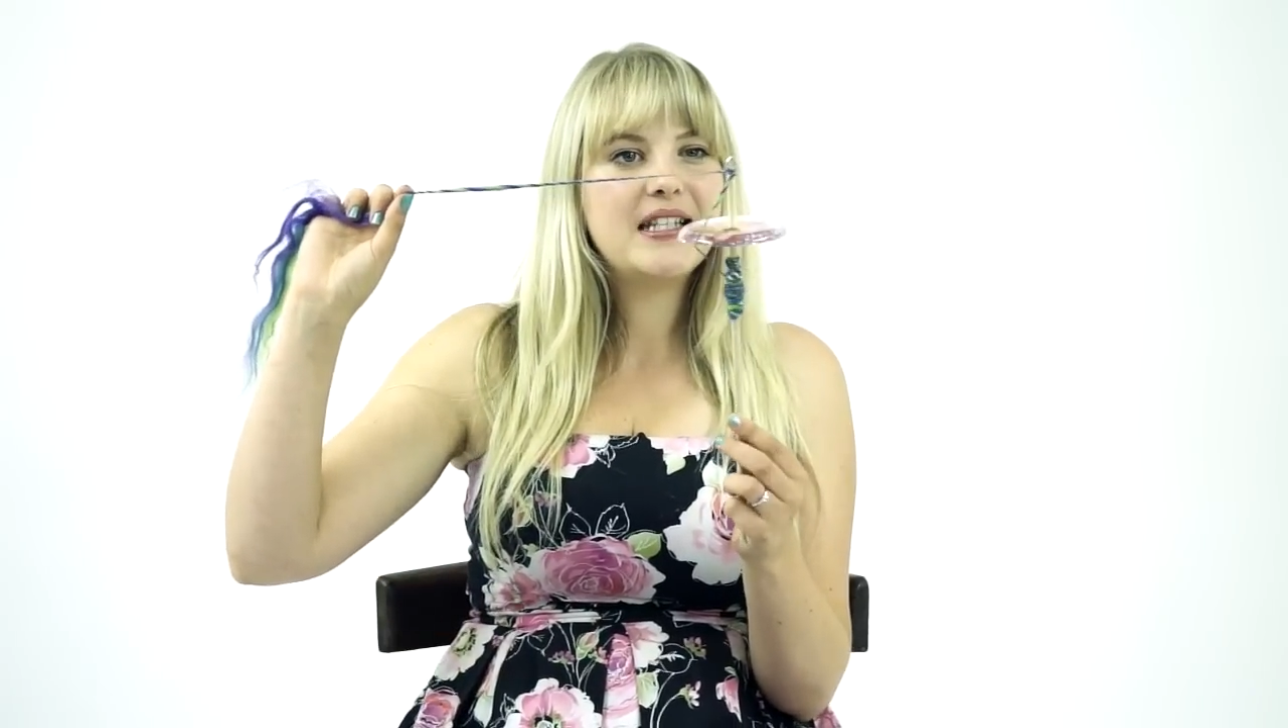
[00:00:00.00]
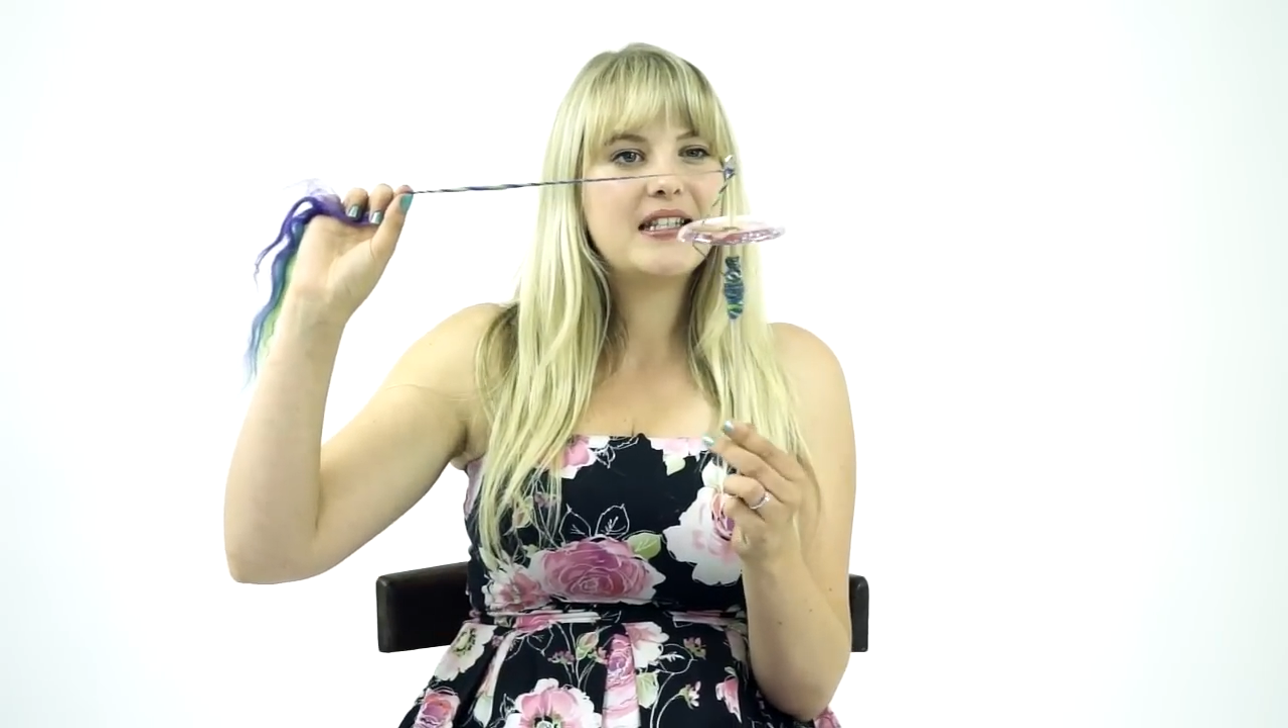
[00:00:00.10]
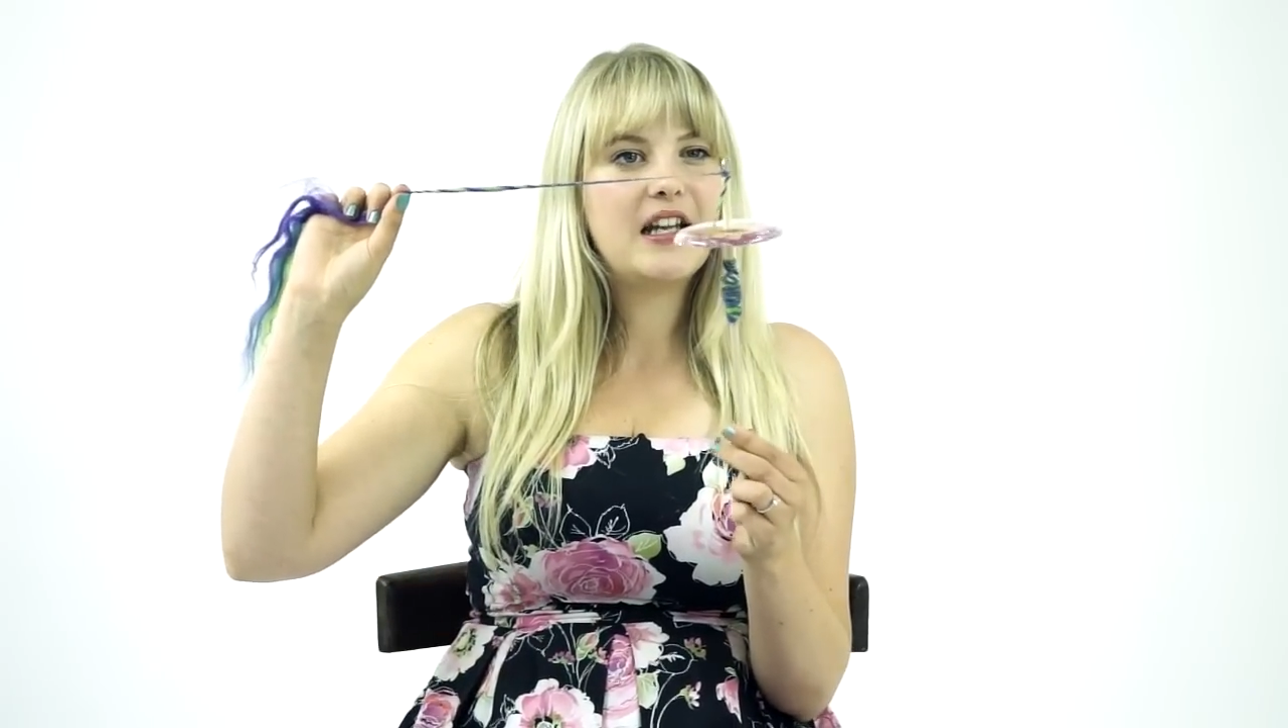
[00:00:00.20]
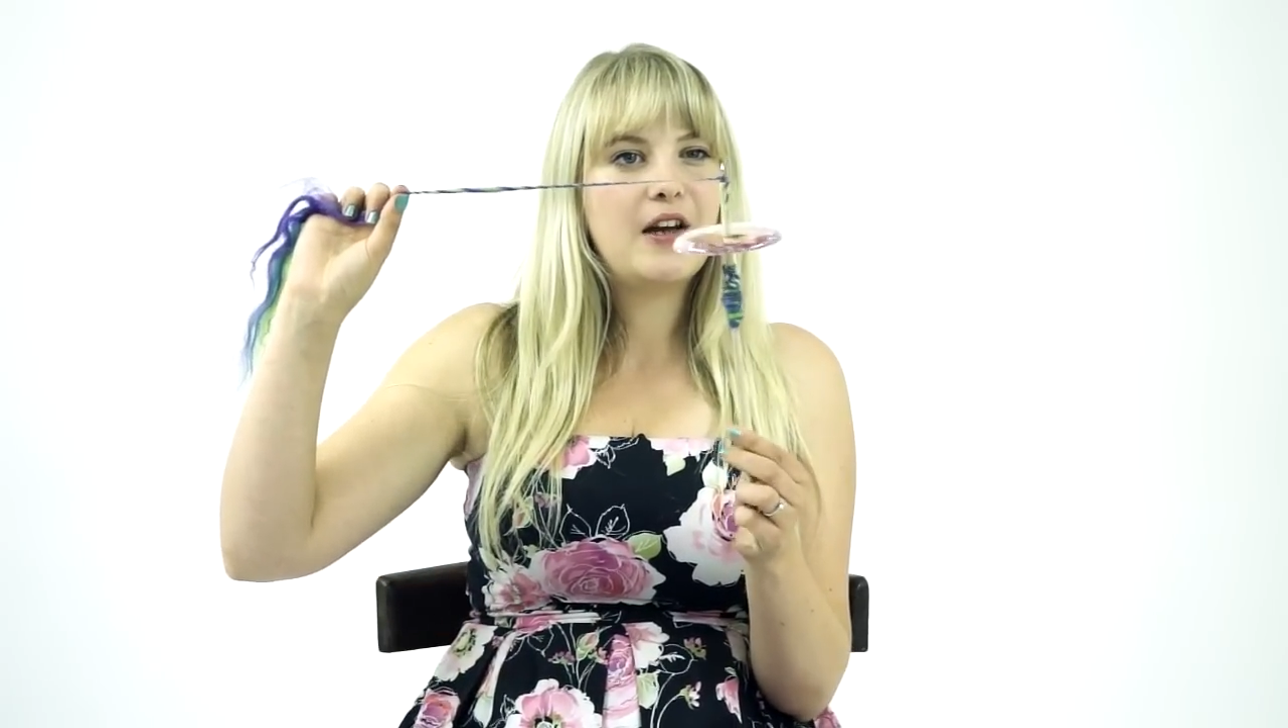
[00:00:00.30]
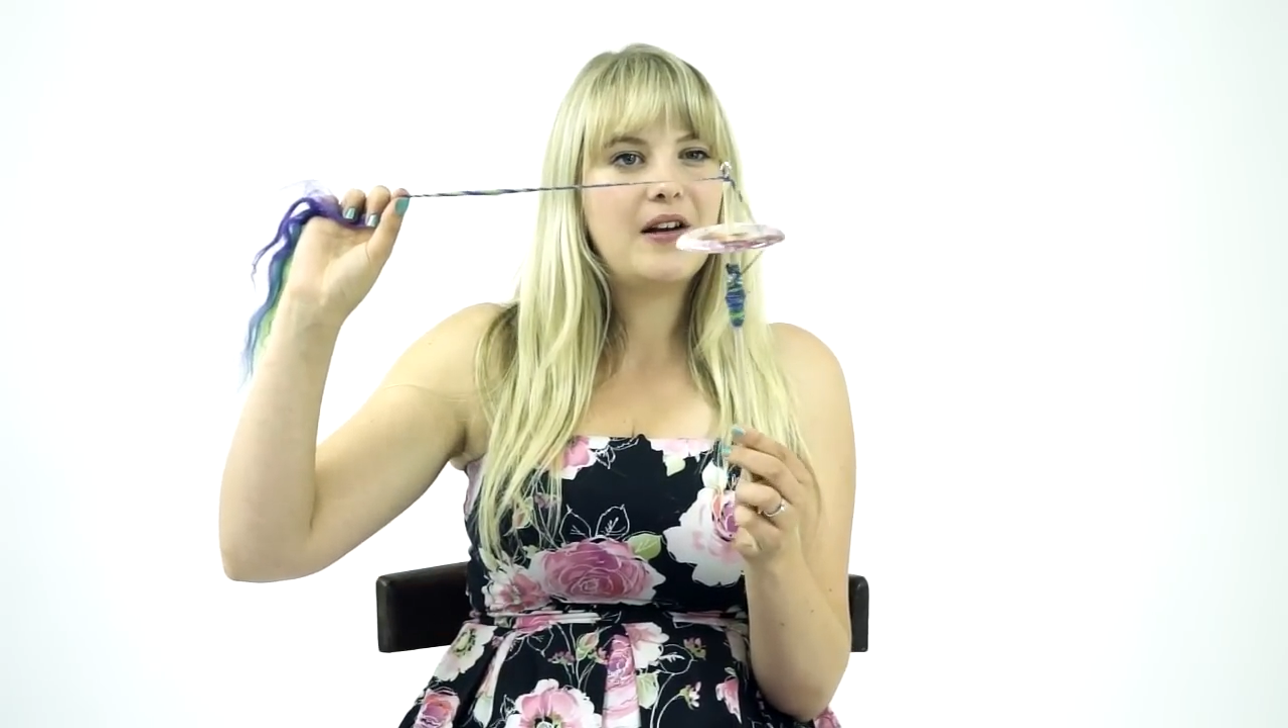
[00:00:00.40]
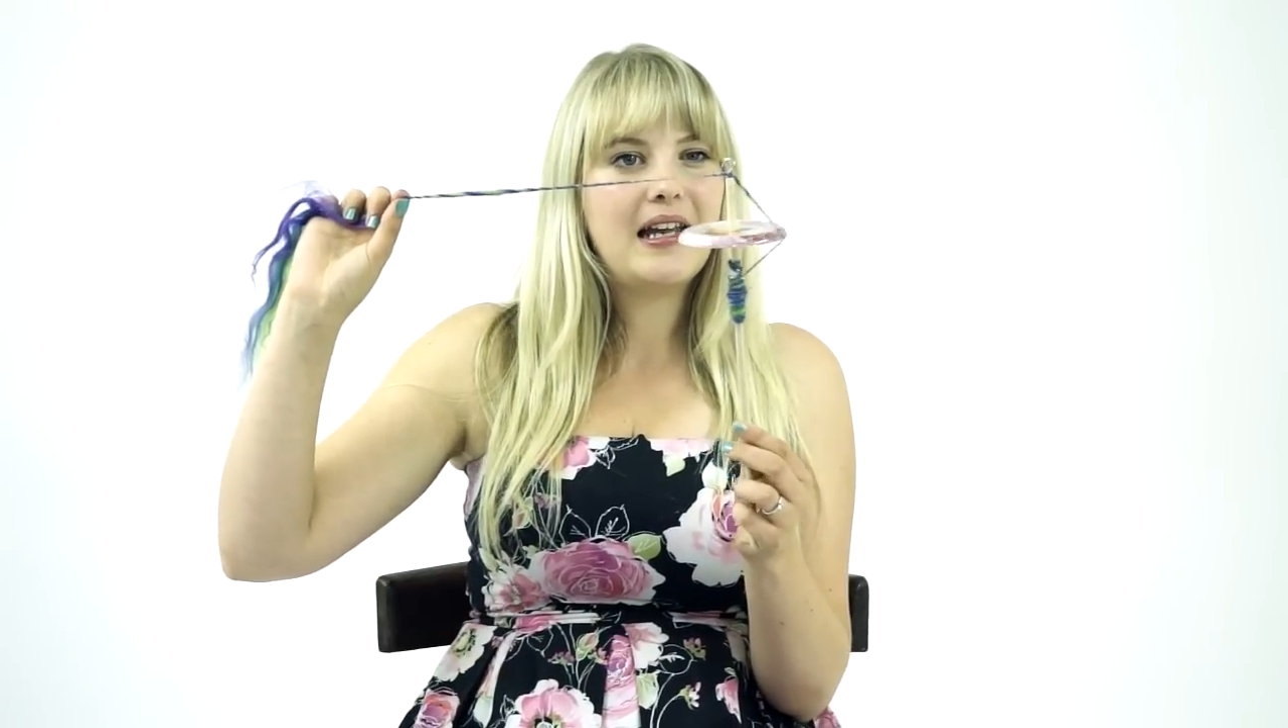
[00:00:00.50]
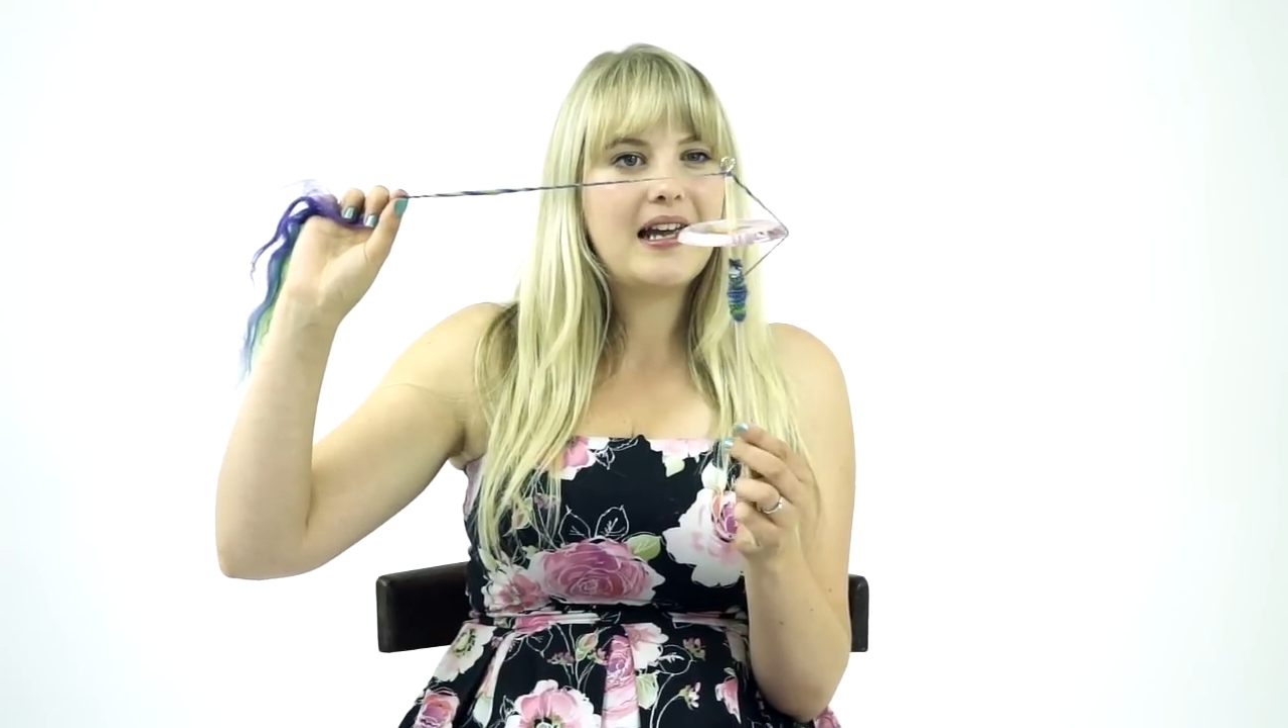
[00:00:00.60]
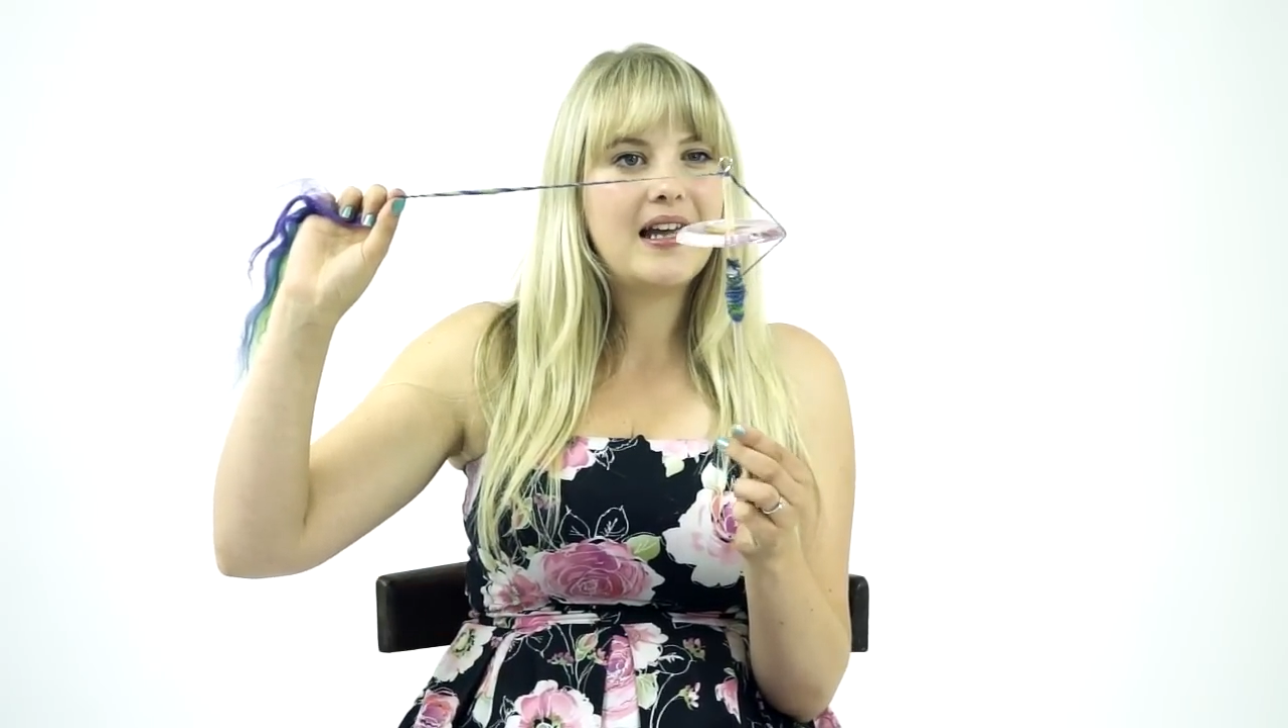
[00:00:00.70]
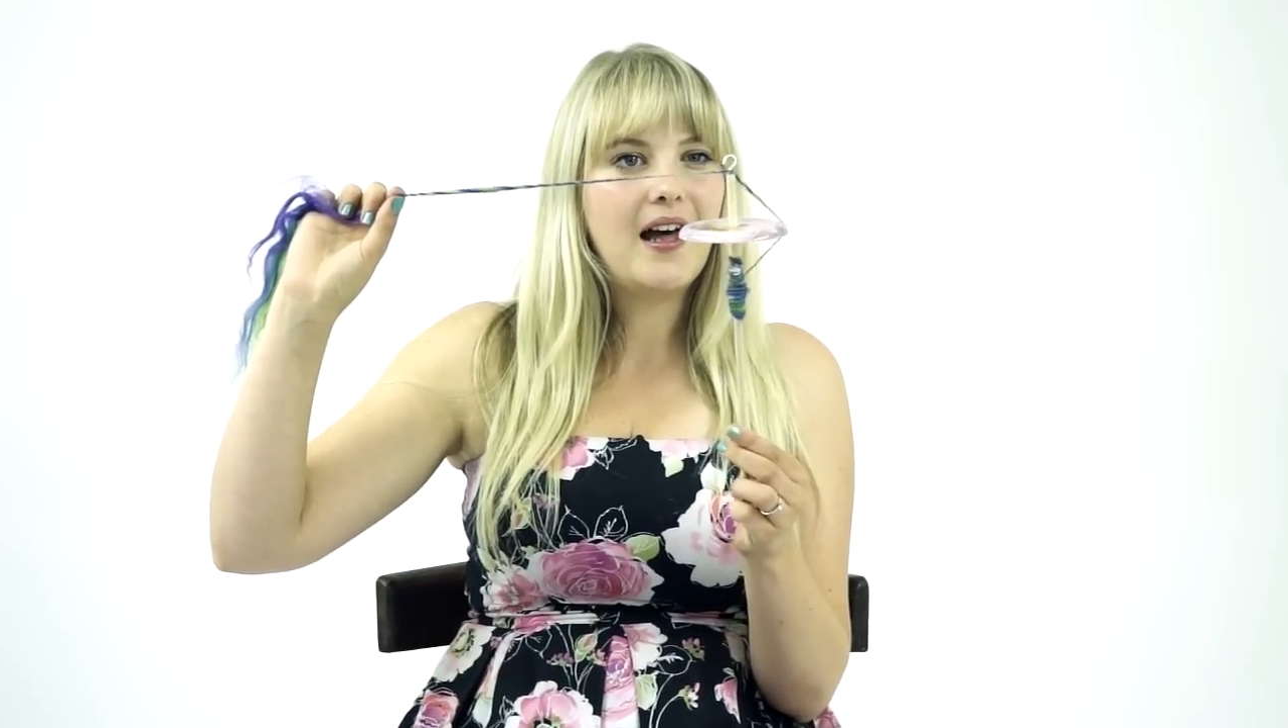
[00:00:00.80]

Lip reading: slowly